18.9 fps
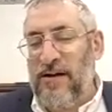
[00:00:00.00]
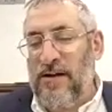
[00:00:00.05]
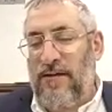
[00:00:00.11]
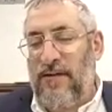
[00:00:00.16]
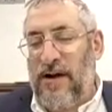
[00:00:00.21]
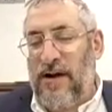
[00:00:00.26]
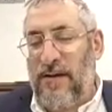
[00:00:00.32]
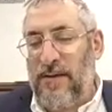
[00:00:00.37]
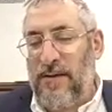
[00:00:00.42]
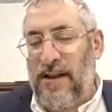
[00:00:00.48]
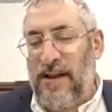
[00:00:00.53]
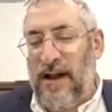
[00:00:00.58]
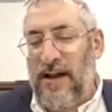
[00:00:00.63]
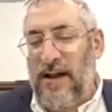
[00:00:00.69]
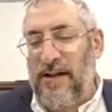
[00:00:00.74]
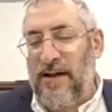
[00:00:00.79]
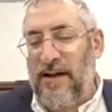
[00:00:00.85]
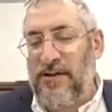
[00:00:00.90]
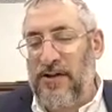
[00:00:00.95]
Davar Acha
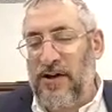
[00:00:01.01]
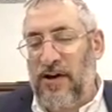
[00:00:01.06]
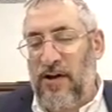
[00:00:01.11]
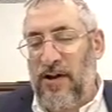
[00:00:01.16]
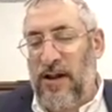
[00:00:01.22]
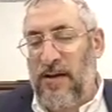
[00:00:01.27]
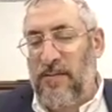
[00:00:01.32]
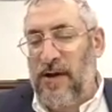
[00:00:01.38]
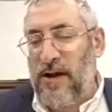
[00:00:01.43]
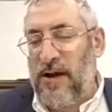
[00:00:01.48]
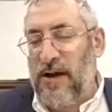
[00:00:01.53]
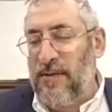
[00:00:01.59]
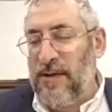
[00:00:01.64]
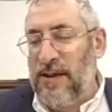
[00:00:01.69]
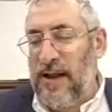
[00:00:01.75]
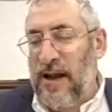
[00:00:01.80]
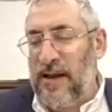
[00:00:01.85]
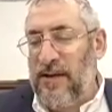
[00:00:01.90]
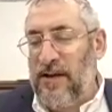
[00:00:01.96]
Balayla, Chashol HaBoicha
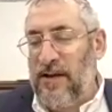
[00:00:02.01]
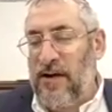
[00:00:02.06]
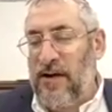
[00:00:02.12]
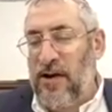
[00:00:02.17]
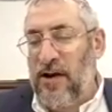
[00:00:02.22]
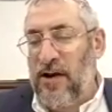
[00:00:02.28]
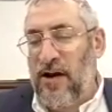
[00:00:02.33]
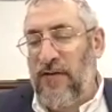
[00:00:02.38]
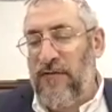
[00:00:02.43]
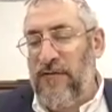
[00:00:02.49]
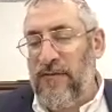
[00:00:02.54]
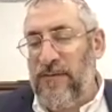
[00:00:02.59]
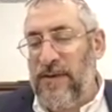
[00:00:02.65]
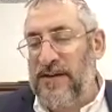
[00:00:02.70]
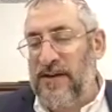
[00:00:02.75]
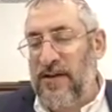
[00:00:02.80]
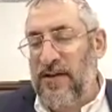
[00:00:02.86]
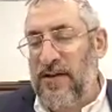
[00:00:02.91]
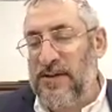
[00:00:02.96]
Balayla Koichav
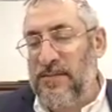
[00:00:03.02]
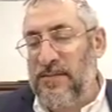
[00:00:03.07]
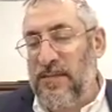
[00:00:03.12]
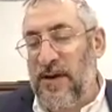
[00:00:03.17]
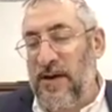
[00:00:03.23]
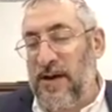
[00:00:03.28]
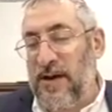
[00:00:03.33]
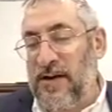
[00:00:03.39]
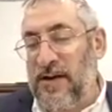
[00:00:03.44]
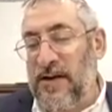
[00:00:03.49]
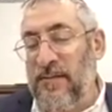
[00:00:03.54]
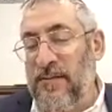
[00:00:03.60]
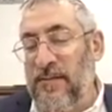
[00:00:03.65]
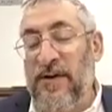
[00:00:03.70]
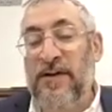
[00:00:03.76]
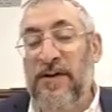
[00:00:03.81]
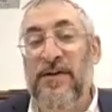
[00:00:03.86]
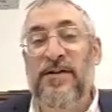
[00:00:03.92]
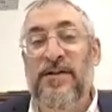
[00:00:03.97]
Mazolas Boicha
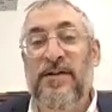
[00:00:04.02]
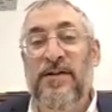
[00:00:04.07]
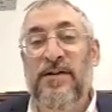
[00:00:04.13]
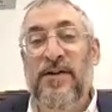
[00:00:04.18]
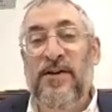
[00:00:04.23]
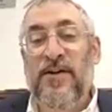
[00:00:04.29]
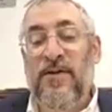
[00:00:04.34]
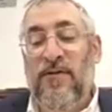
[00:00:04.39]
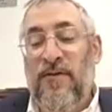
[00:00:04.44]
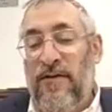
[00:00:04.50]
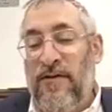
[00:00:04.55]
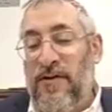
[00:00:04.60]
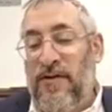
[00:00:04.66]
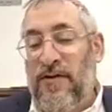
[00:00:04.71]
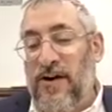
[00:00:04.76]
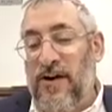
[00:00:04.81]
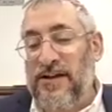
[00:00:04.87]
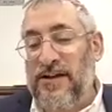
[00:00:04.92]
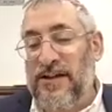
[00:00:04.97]
Nimai. Whoever
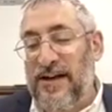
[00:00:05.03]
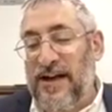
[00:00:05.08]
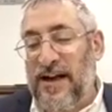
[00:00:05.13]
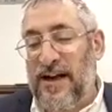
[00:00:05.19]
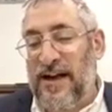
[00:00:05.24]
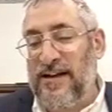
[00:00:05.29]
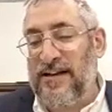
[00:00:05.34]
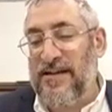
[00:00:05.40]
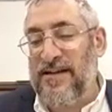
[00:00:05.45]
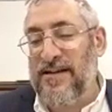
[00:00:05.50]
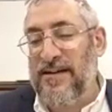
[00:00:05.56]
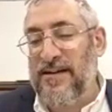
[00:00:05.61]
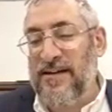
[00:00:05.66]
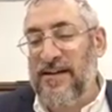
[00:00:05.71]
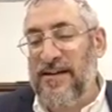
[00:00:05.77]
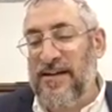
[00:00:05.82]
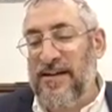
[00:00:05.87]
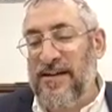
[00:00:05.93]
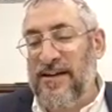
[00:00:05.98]
cries at night,
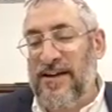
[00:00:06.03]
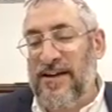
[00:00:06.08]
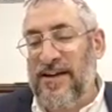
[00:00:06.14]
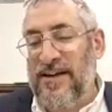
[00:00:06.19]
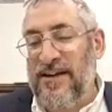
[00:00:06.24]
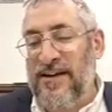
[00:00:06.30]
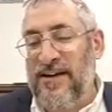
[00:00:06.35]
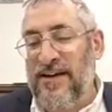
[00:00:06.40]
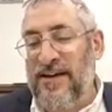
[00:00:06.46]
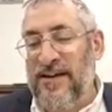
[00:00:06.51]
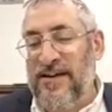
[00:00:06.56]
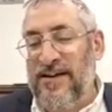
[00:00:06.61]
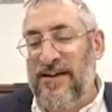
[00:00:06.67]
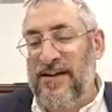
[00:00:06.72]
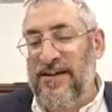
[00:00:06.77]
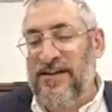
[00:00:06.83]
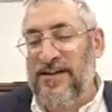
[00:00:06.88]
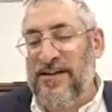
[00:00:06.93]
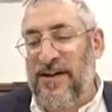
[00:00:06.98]
the
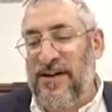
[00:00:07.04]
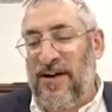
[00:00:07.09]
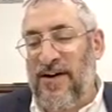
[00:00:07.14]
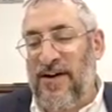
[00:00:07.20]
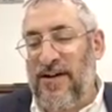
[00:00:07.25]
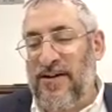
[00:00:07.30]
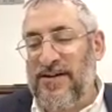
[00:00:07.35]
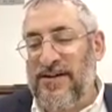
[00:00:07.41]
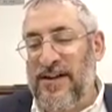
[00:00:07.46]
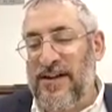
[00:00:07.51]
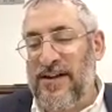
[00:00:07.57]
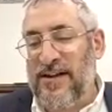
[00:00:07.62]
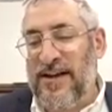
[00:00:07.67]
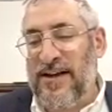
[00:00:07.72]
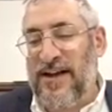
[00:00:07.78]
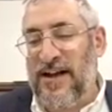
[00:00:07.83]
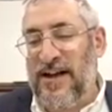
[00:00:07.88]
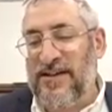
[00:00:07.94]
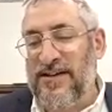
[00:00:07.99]
stars and
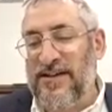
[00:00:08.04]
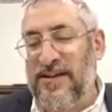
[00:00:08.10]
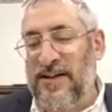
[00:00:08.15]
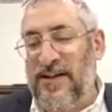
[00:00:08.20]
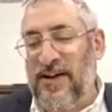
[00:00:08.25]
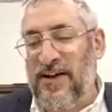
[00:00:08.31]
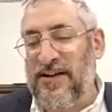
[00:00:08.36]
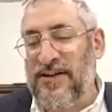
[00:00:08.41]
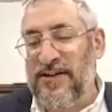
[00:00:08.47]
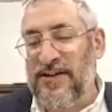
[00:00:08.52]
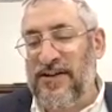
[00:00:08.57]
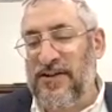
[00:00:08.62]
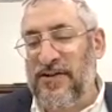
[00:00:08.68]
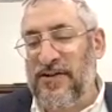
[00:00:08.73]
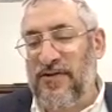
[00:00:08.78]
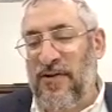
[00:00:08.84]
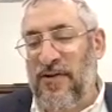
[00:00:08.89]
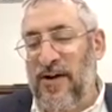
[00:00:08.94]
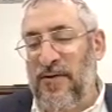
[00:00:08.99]
the
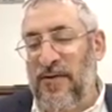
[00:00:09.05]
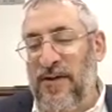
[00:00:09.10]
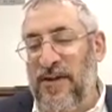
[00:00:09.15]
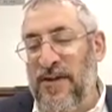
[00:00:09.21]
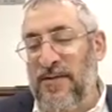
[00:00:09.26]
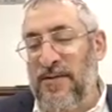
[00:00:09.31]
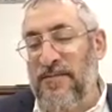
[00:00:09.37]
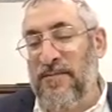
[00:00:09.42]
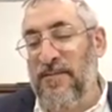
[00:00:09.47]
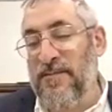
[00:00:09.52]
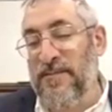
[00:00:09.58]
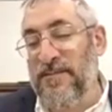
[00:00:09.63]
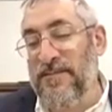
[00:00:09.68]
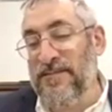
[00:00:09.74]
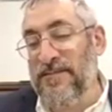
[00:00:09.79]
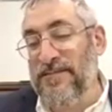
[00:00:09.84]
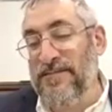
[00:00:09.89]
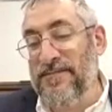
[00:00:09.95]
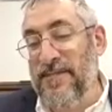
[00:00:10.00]
constellations cry with him.
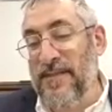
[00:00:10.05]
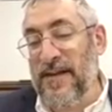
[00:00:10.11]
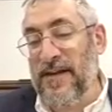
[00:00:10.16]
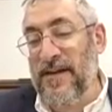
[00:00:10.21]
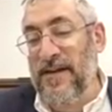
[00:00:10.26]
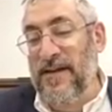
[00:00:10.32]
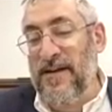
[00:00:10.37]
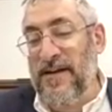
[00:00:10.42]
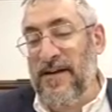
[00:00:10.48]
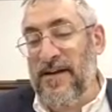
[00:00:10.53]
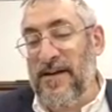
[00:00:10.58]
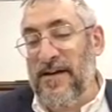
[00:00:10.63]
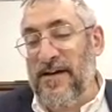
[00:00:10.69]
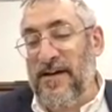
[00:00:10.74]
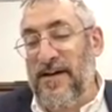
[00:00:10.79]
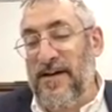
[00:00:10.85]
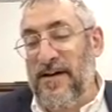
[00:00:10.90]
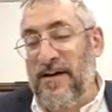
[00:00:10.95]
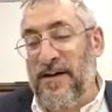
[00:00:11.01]

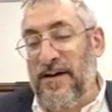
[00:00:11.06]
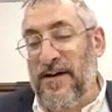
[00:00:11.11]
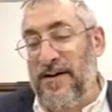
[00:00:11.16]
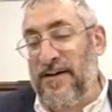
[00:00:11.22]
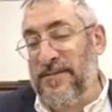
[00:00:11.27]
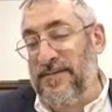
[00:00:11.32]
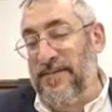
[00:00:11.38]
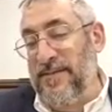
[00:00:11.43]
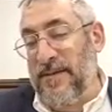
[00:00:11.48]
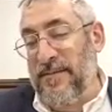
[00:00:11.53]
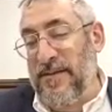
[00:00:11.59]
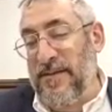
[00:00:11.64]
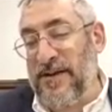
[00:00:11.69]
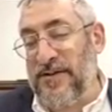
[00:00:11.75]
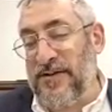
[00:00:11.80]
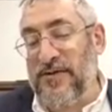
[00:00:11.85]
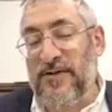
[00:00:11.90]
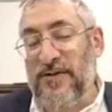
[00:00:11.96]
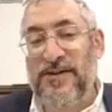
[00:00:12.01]
I'm
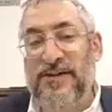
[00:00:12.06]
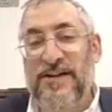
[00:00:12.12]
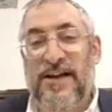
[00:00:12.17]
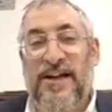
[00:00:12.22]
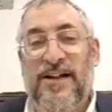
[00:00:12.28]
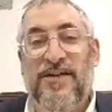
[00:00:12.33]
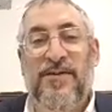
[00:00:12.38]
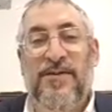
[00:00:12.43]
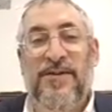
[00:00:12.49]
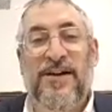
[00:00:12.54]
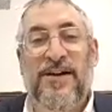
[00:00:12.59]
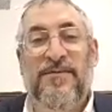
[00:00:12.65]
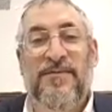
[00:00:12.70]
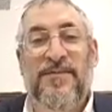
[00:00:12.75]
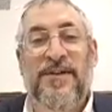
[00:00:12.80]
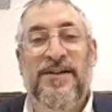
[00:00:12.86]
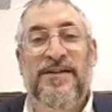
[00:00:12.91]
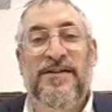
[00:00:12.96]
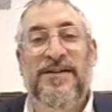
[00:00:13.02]
not sure exactly what that
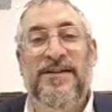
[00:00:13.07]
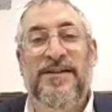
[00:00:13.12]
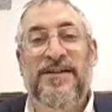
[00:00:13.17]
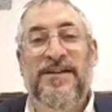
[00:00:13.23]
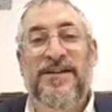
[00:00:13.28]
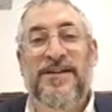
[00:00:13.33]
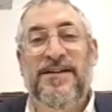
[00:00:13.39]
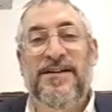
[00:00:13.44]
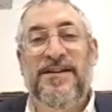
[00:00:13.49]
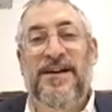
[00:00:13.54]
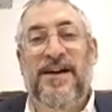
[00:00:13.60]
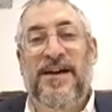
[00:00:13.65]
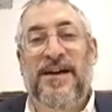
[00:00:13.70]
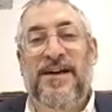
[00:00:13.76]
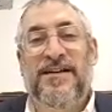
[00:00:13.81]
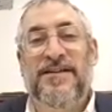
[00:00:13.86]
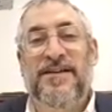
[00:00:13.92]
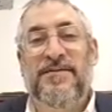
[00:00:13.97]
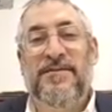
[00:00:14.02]
means.
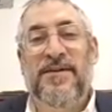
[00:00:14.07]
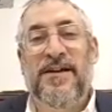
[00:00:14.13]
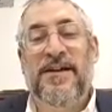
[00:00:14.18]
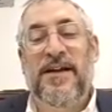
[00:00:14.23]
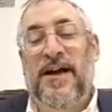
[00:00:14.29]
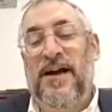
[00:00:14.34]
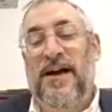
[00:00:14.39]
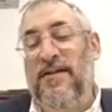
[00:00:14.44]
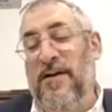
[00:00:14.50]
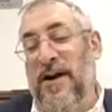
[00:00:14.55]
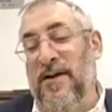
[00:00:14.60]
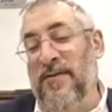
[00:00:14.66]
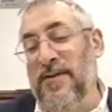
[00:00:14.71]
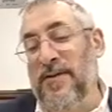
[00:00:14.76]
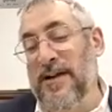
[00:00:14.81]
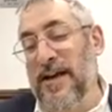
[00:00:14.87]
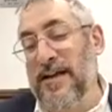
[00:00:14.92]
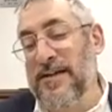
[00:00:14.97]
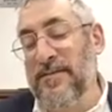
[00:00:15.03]
I guess I
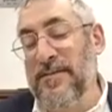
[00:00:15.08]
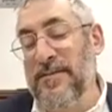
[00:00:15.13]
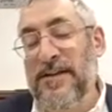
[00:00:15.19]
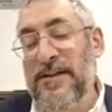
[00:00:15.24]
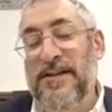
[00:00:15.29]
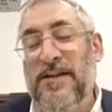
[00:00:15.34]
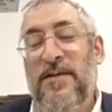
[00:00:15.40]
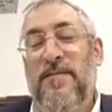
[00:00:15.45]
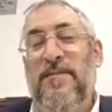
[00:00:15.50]
would guess it means